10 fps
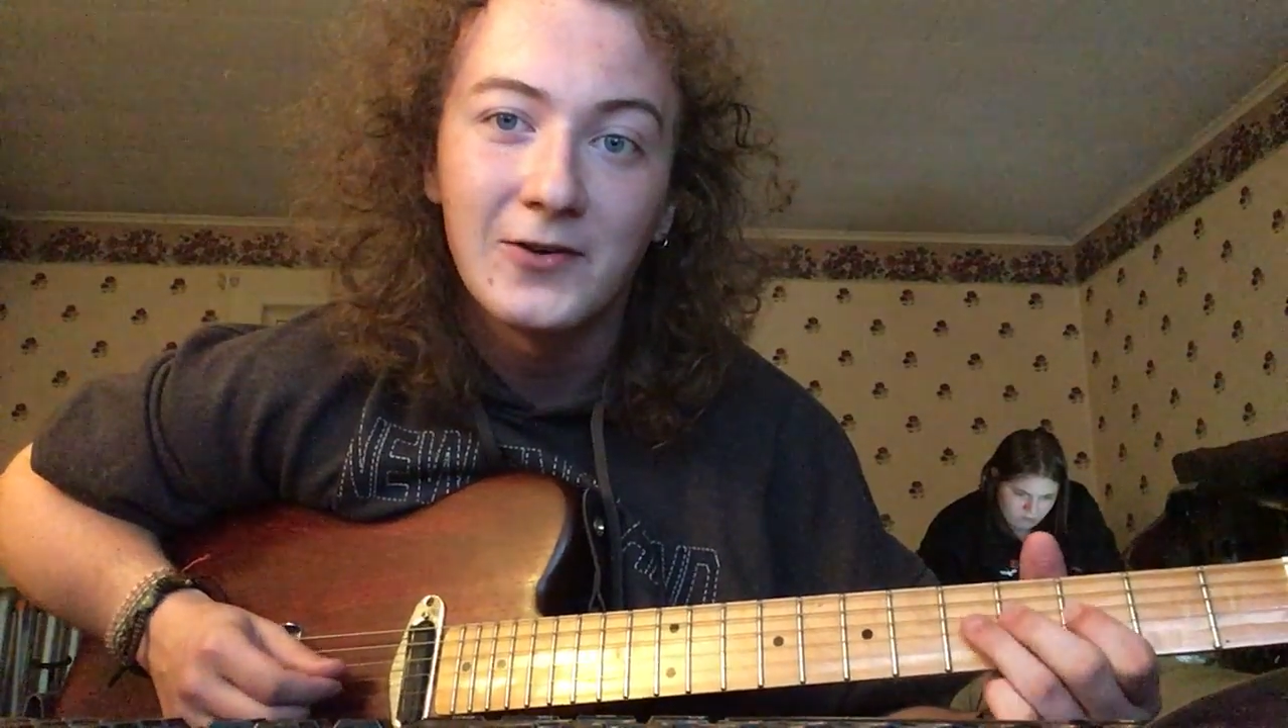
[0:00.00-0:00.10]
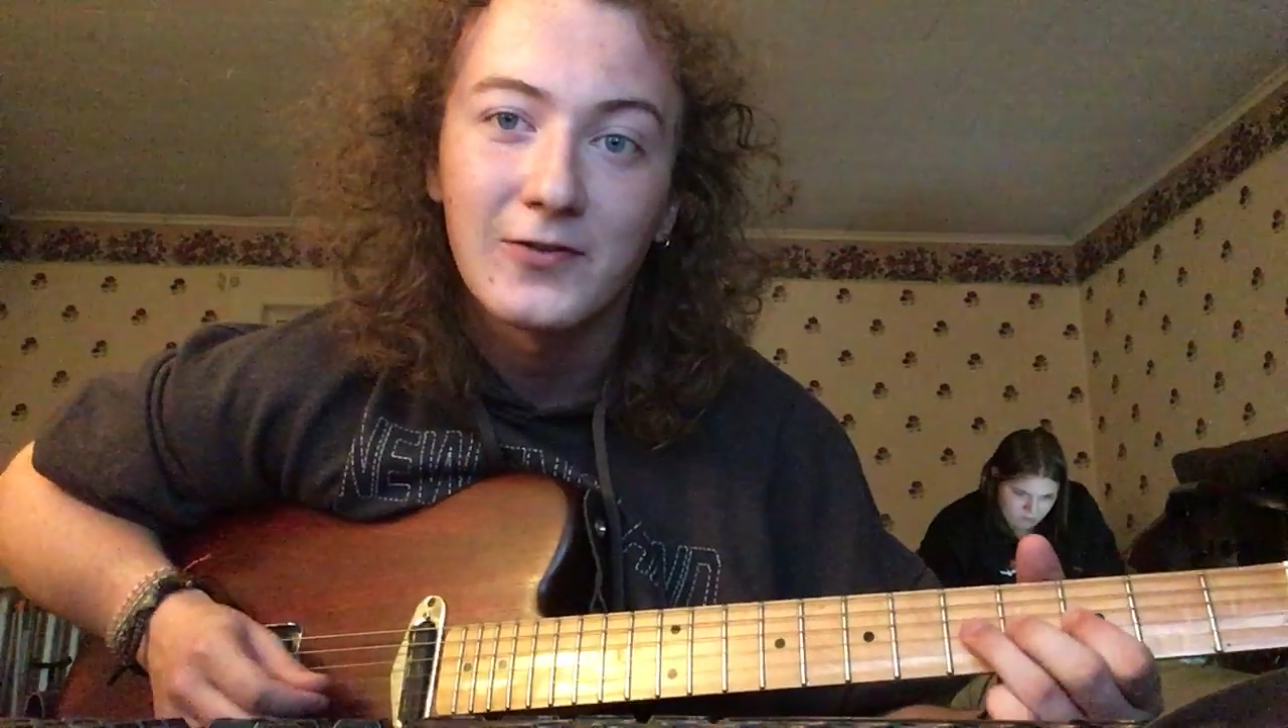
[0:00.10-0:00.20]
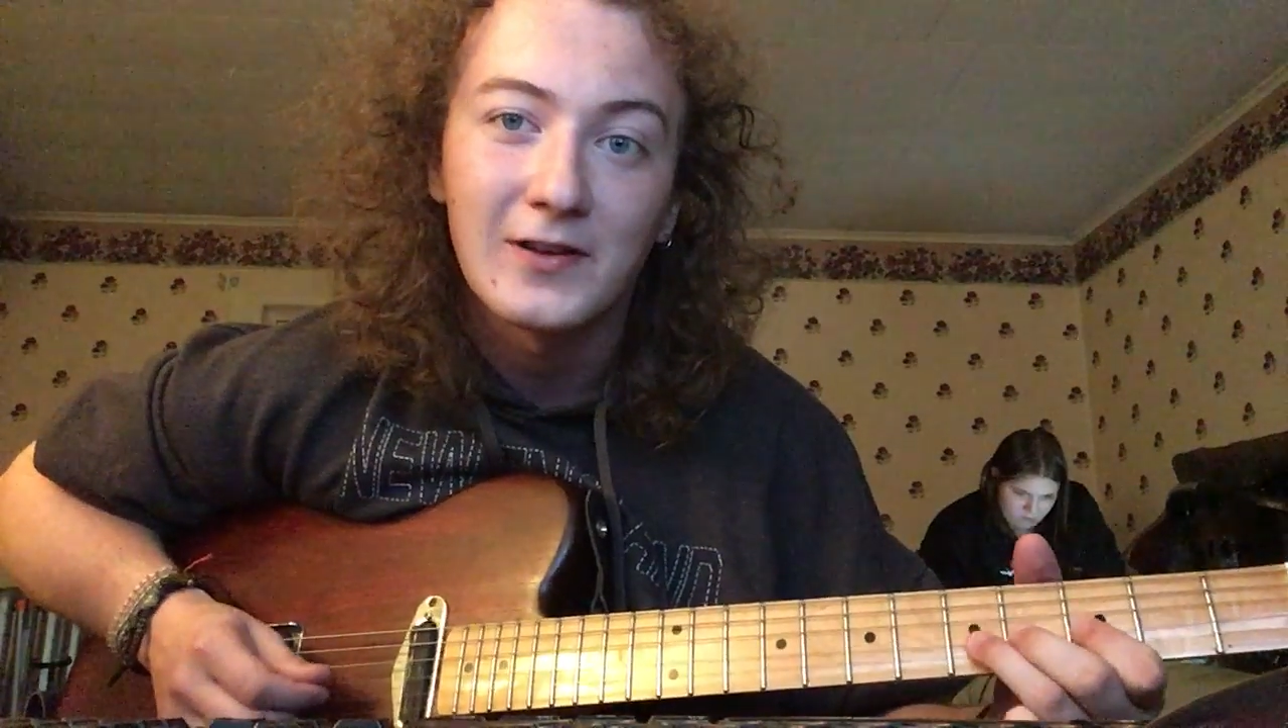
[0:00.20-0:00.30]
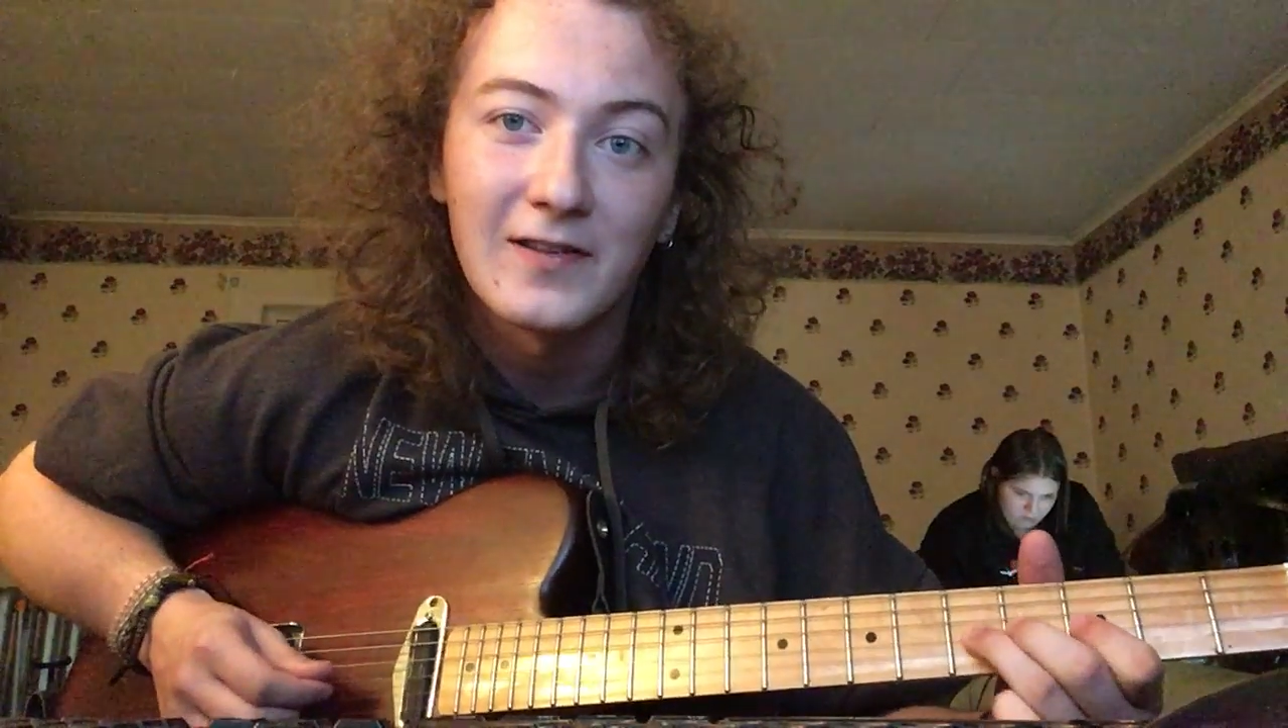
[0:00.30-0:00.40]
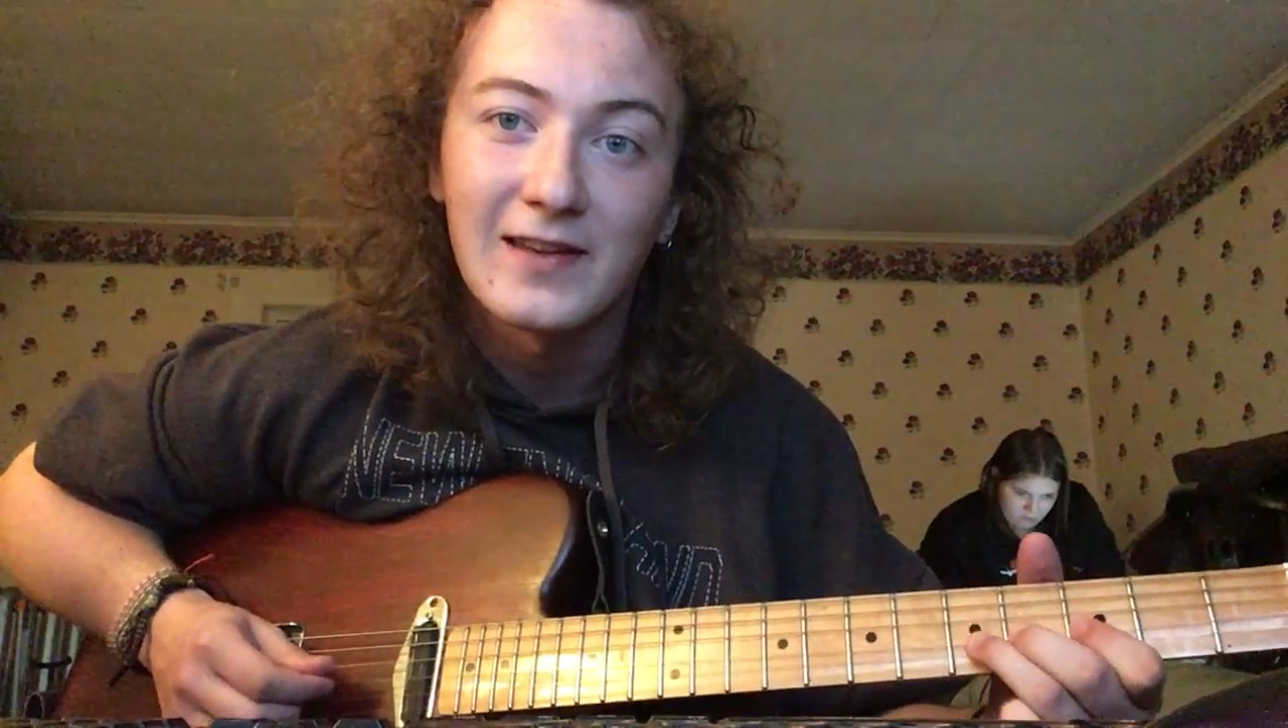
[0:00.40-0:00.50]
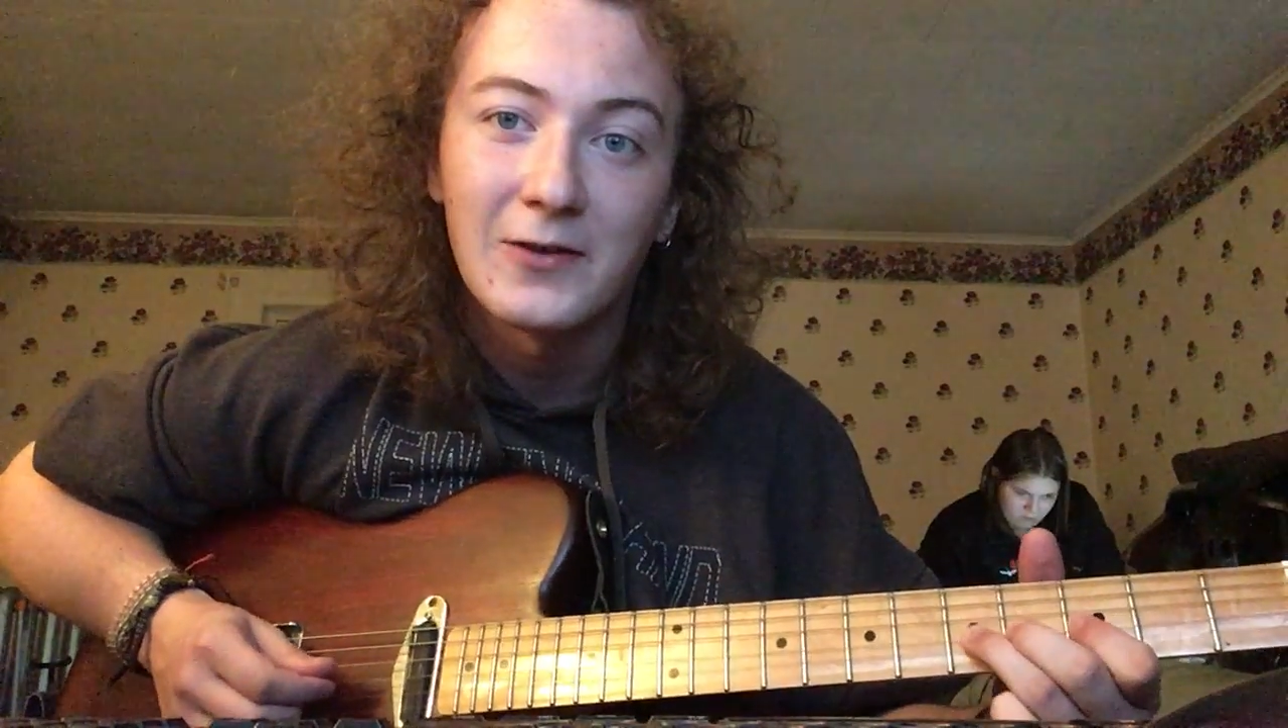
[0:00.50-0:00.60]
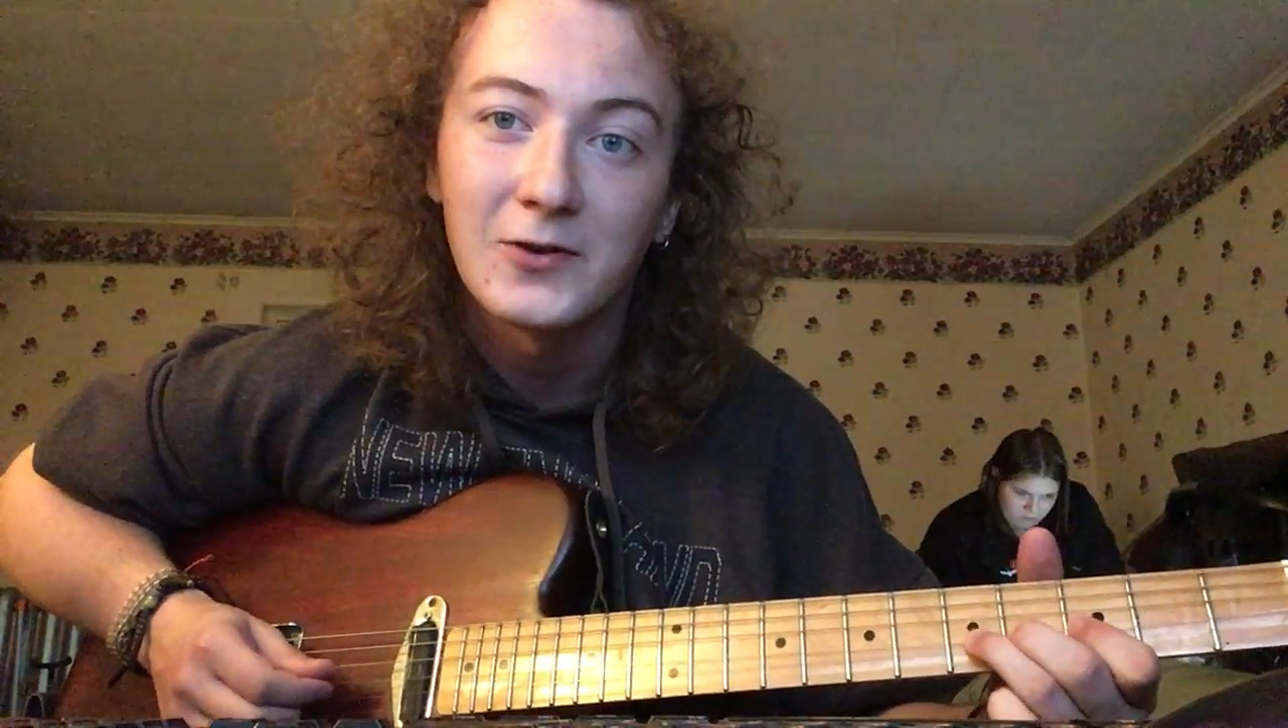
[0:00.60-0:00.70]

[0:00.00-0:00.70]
it's going to sound